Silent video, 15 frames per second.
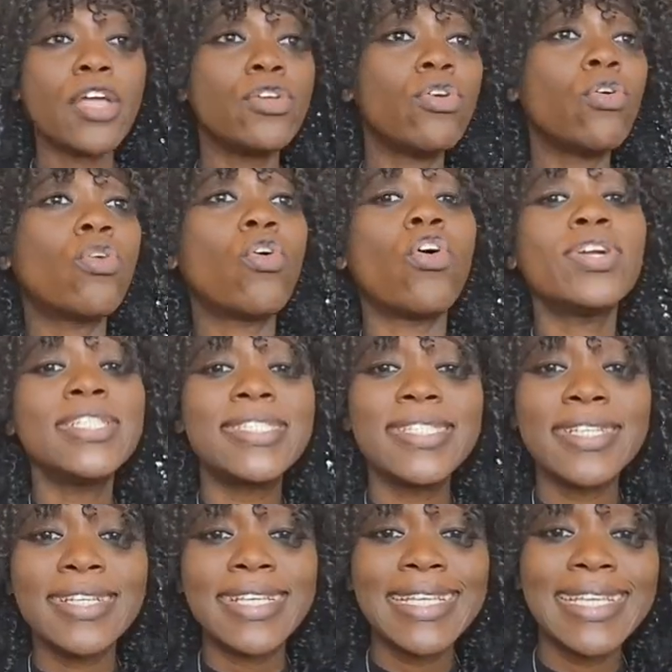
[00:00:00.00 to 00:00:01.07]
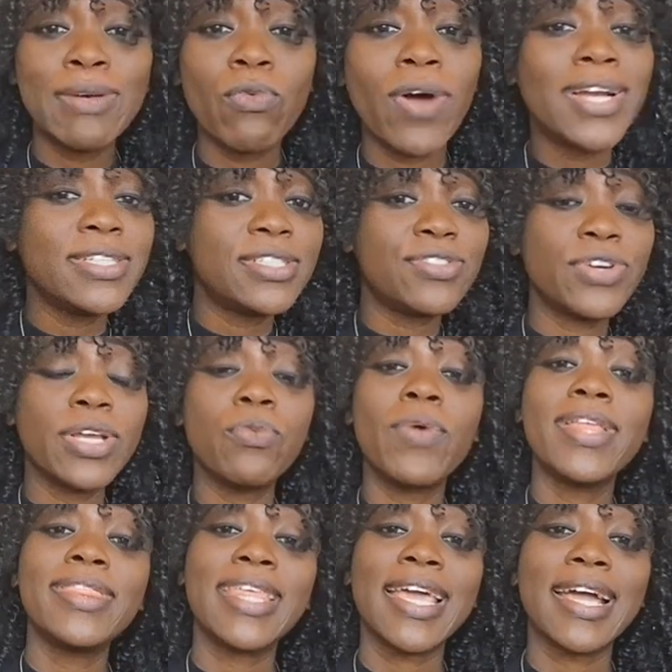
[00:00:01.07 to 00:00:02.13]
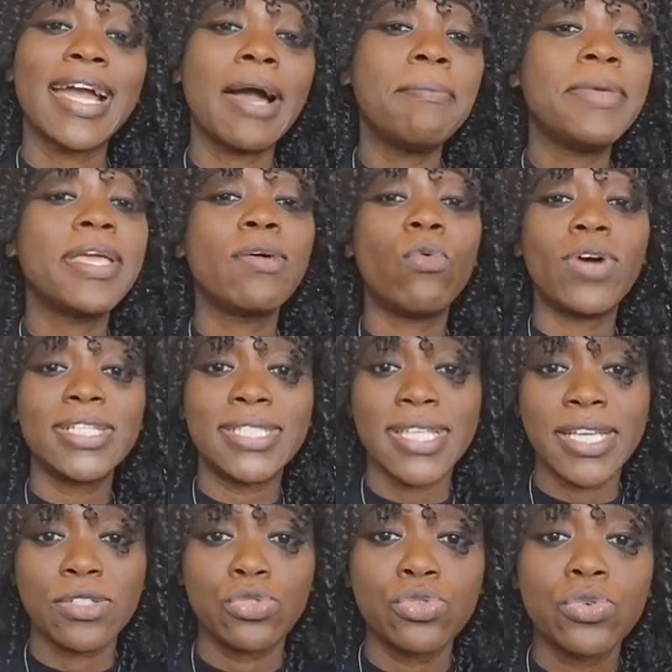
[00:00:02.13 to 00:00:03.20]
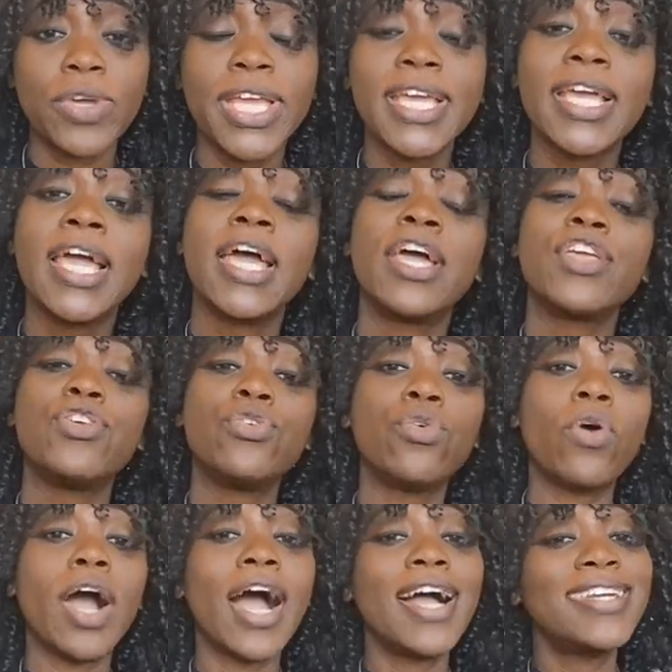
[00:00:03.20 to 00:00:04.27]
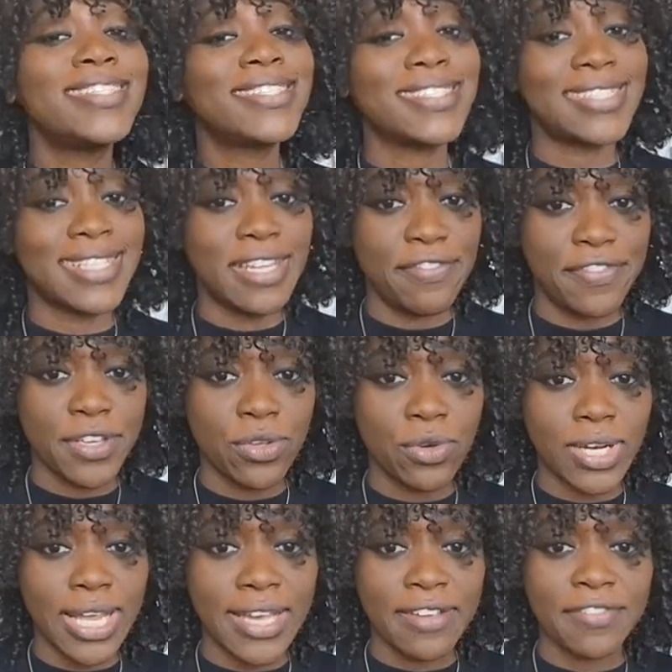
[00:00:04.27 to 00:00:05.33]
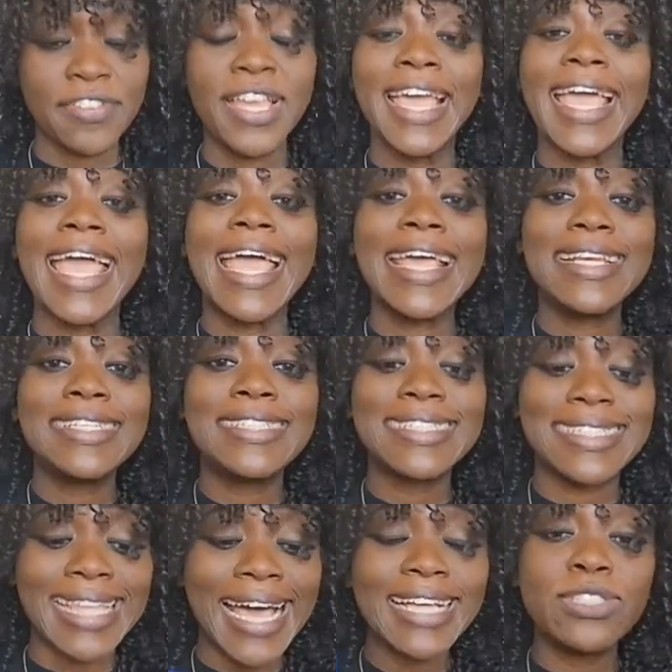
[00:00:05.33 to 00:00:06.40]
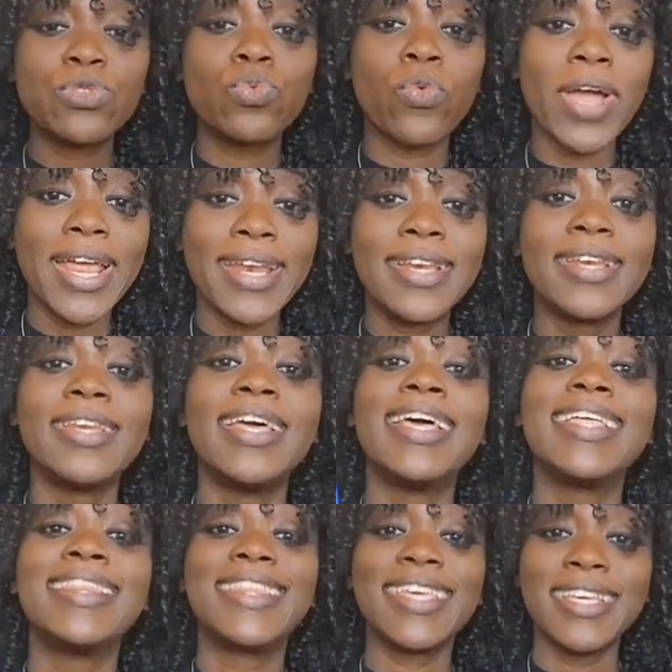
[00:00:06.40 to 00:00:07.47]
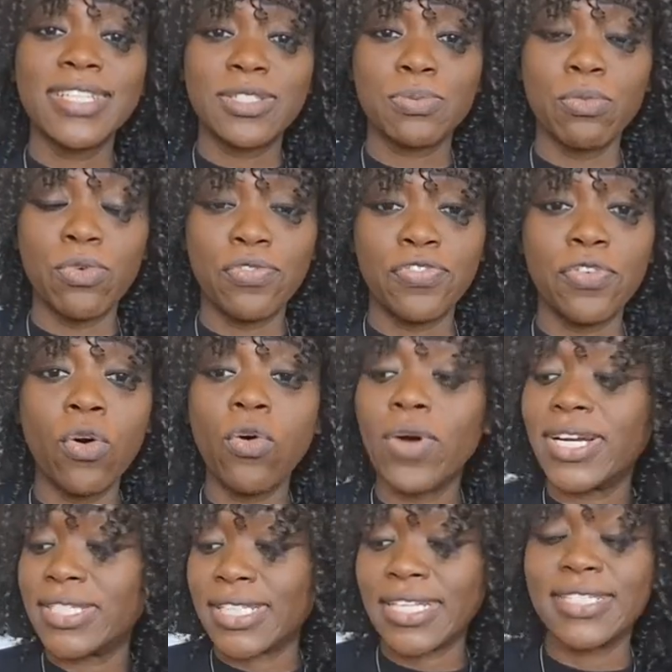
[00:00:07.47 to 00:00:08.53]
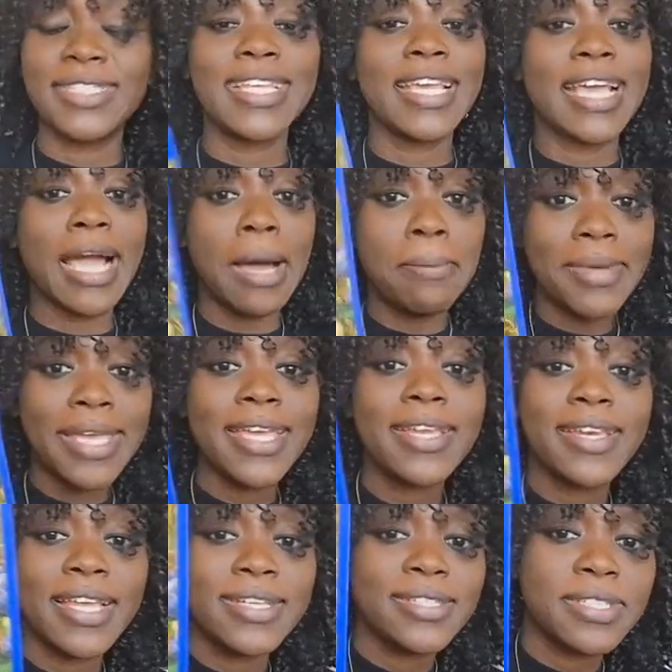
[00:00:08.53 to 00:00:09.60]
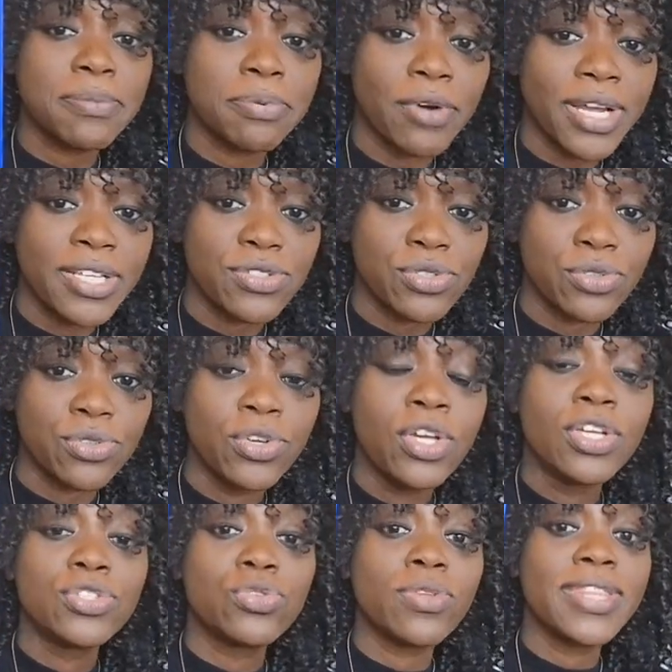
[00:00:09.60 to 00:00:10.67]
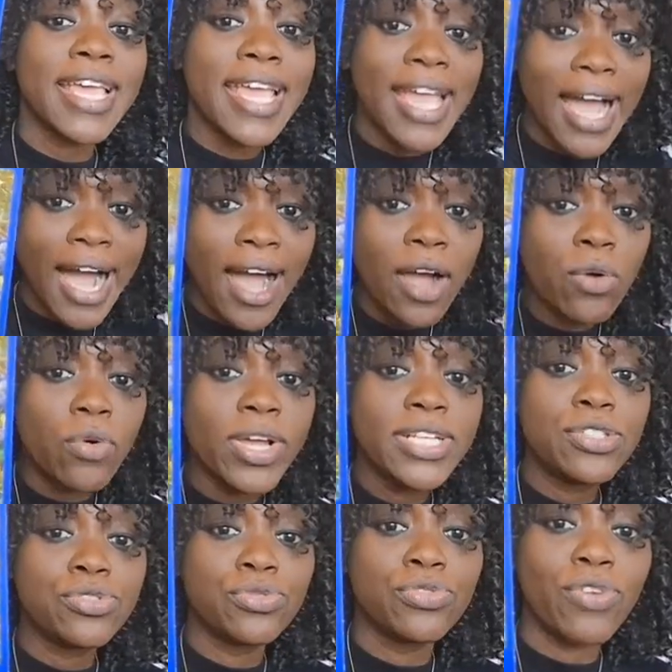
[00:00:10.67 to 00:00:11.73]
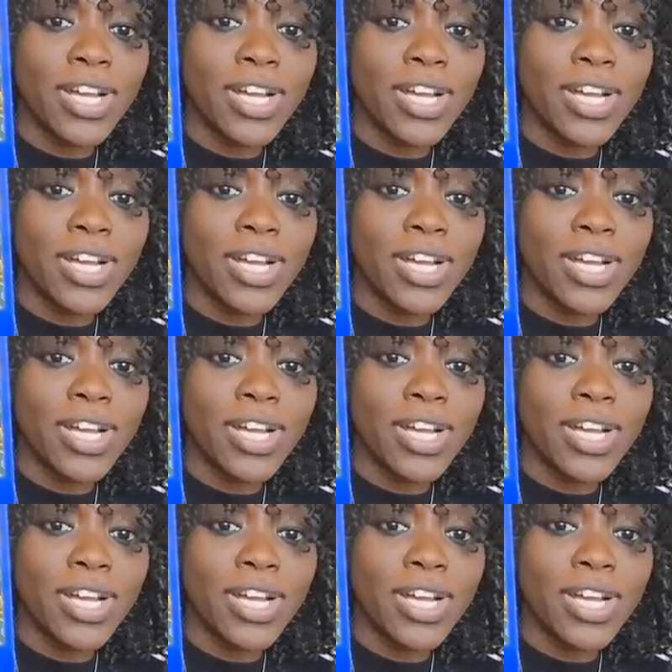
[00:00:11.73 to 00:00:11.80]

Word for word: you know, constantly wondering when they're coming, what they're doing. You are just living your life. And that's when things move forward and they come in and surprise you. So they are going to